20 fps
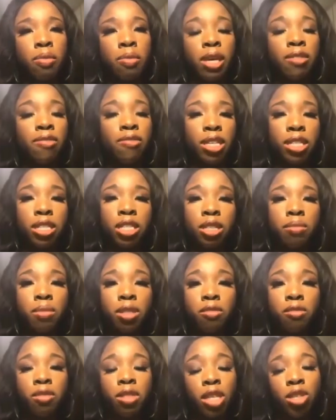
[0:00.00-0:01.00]
being
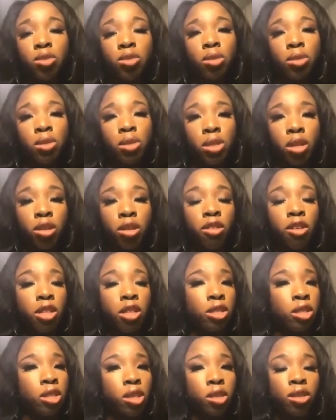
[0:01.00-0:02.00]
victims of sexual assault
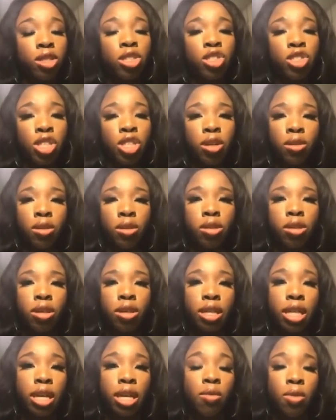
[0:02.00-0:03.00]
and assault in
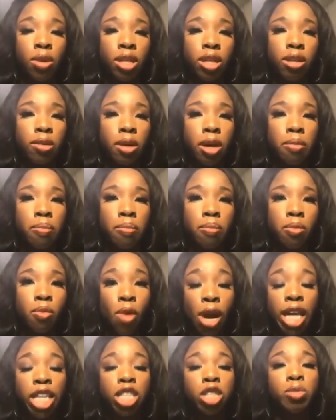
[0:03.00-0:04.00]
general. And I wanted a
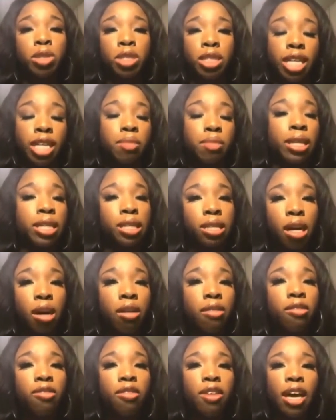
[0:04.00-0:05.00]
way to protect
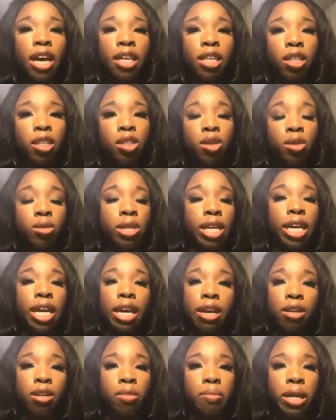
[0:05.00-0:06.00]
myself and those I
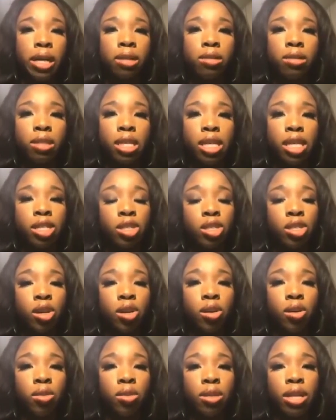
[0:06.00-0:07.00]
cared about. And
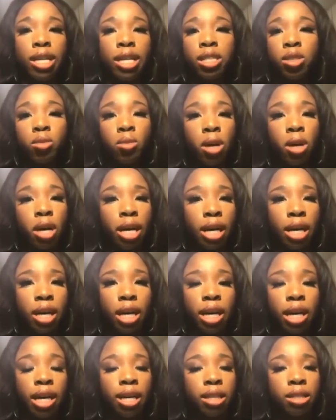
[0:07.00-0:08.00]
so that's why
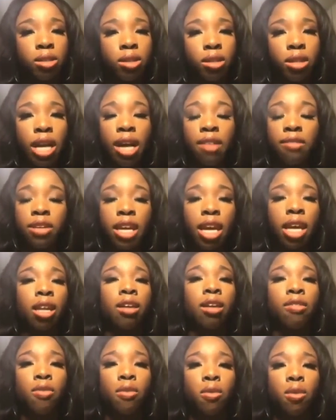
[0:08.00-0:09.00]
I started
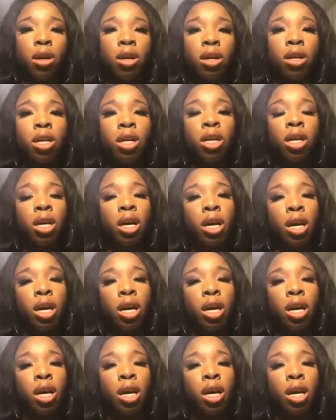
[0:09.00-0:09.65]
advocating for